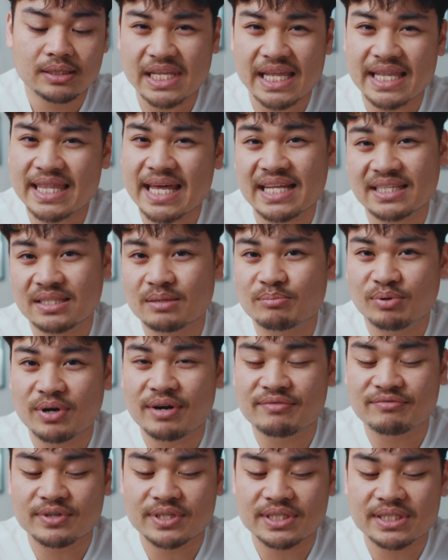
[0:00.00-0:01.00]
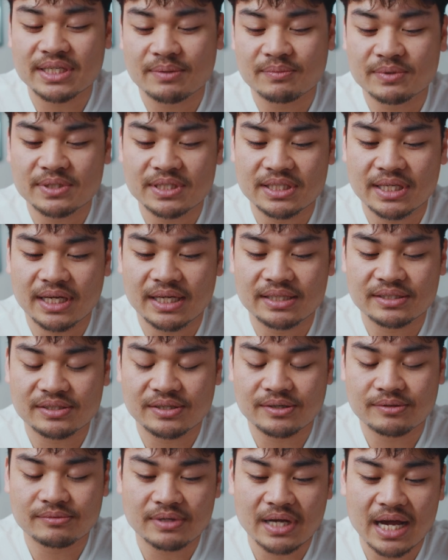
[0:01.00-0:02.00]
That's a preference, I would say.
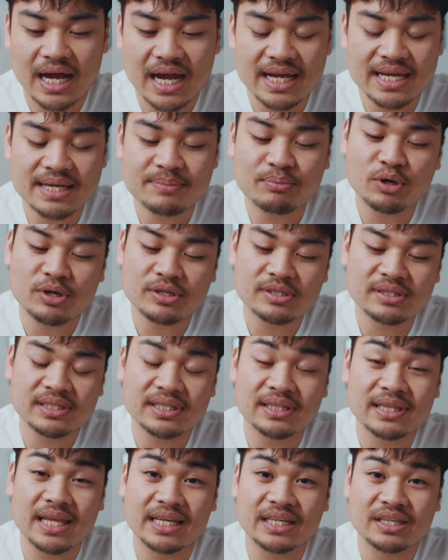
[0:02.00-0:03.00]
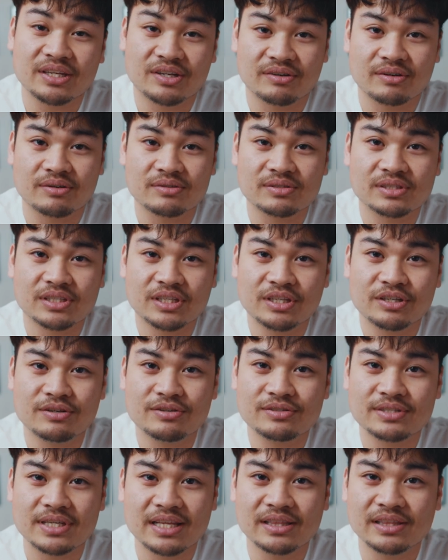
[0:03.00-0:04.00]
So I personally like Kyros.
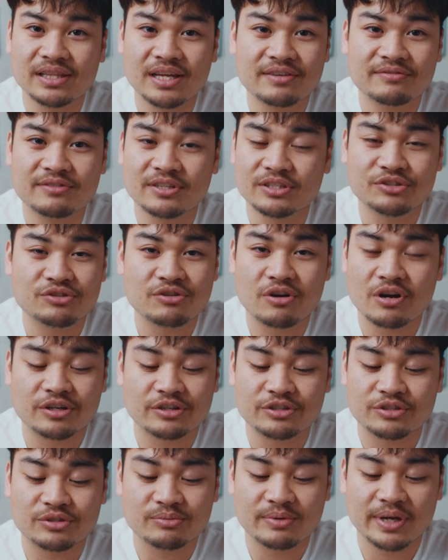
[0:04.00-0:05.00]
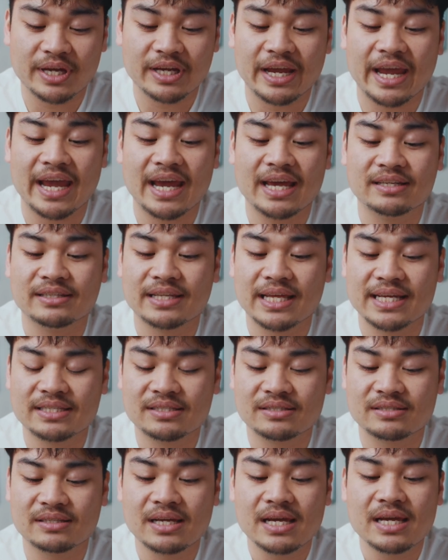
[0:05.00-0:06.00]
Kyros, I love the stronger swing and
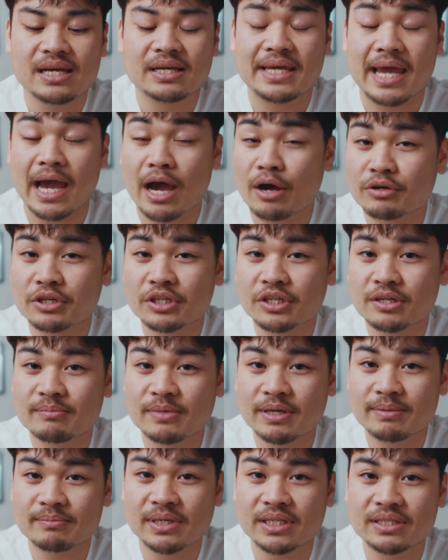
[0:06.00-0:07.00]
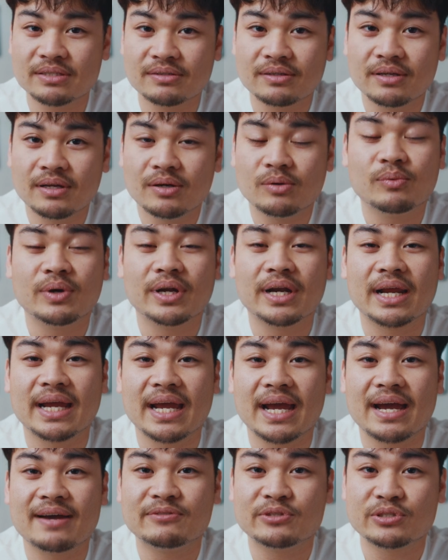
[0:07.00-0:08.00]
less counter commitment when I
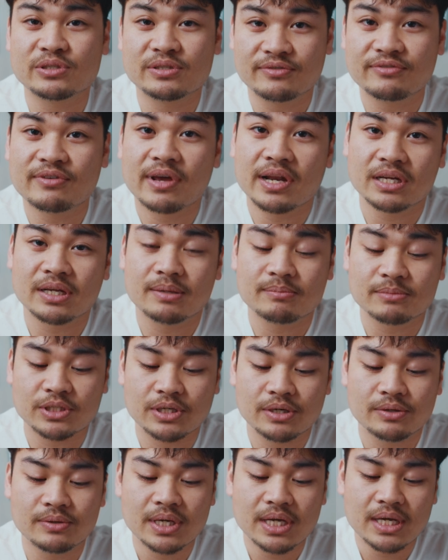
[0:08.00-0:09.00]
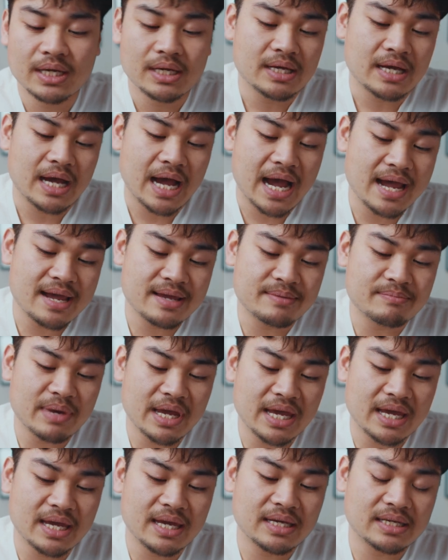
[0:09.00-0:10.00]
have to defend him. So I
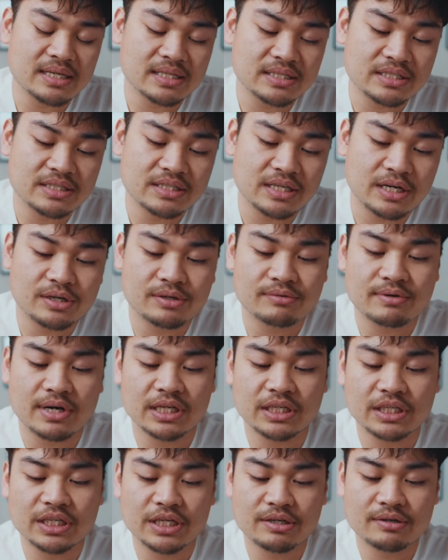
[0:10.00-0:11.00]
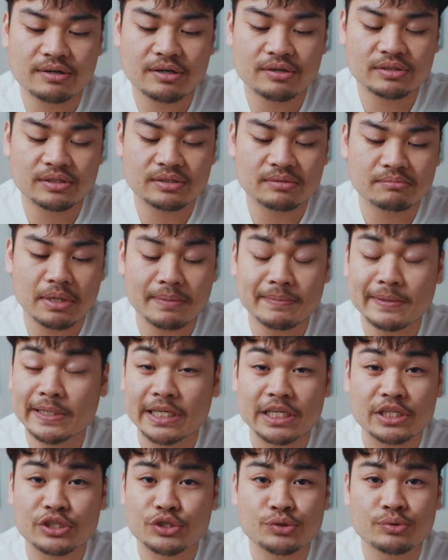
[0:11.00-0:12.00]
may consider running Kyros, maybe
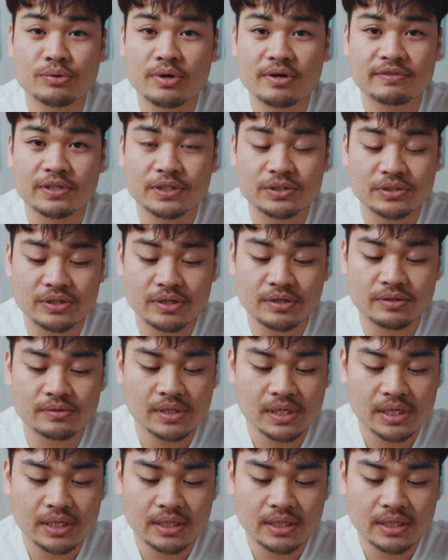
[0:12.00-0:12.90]
like a 2 of also.